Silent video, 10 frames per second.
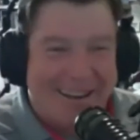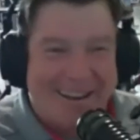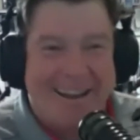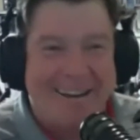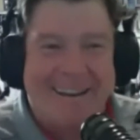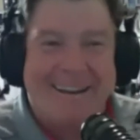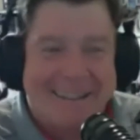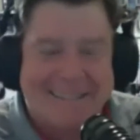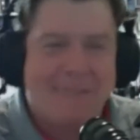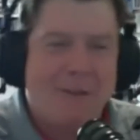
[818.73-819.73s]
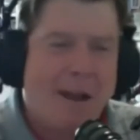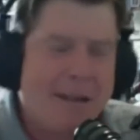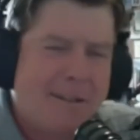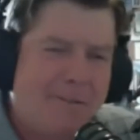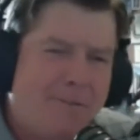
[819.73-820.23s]
and I said,
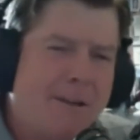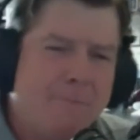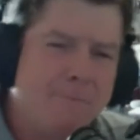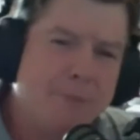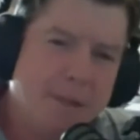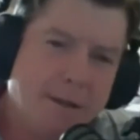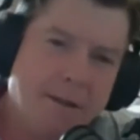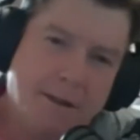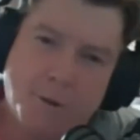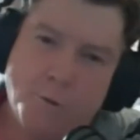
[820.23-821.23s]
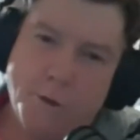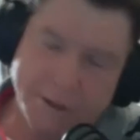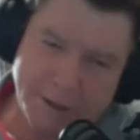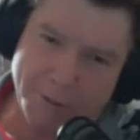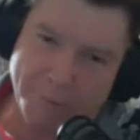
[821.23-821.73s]
Phil,
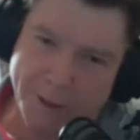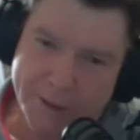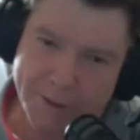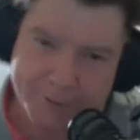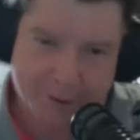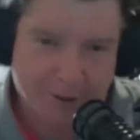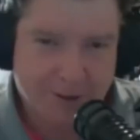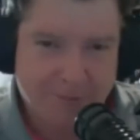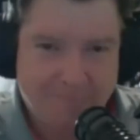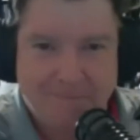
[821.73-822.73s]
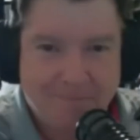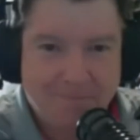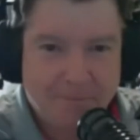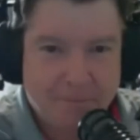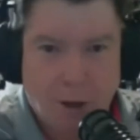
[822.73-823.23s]
what's the original version?
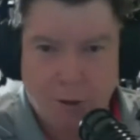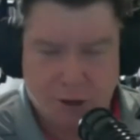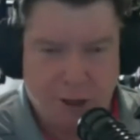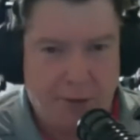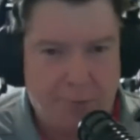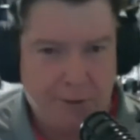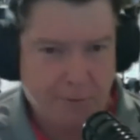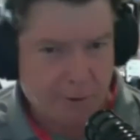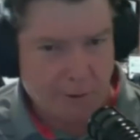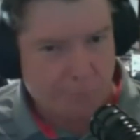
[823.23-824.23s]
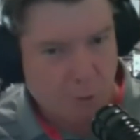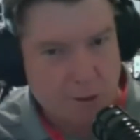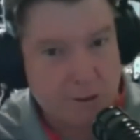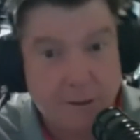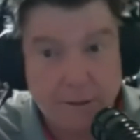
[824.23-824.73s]
Oh, Sheena Fianna Fáil, of
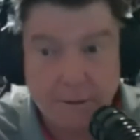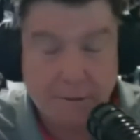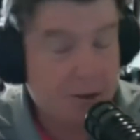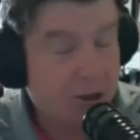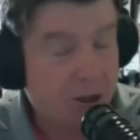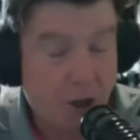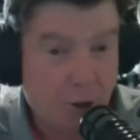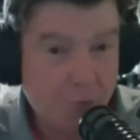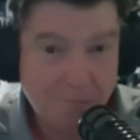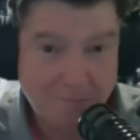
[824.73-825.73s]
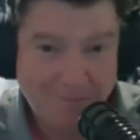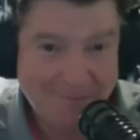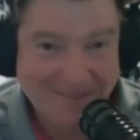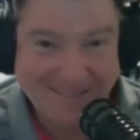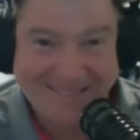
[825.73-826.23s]
course. I said, no.
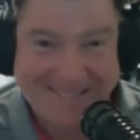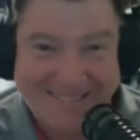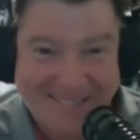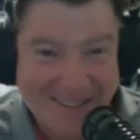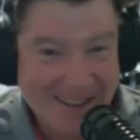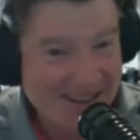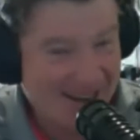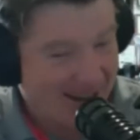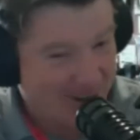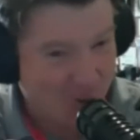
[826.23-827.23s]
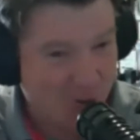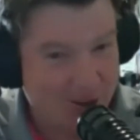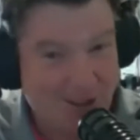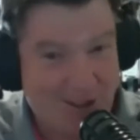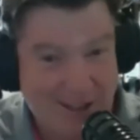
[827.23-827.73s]
I
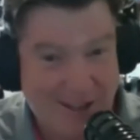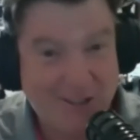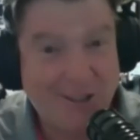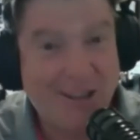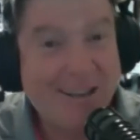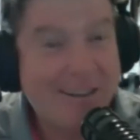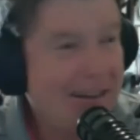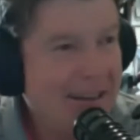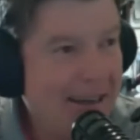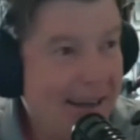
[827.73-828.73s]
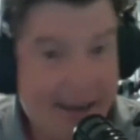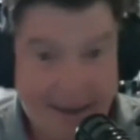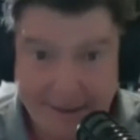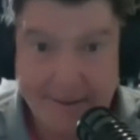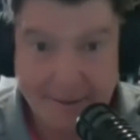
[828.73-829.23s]
Googled it on the internet,
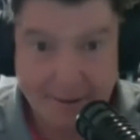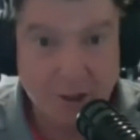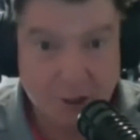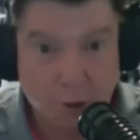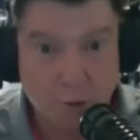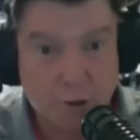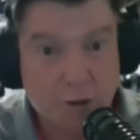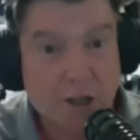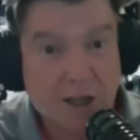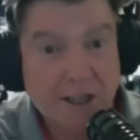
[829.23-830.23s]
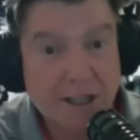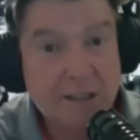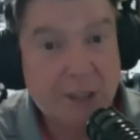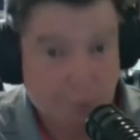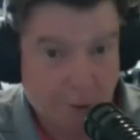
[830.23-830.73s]
and the soldier song
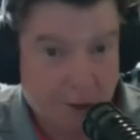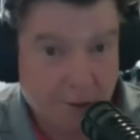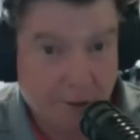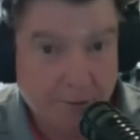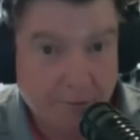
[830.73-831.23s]
is the original.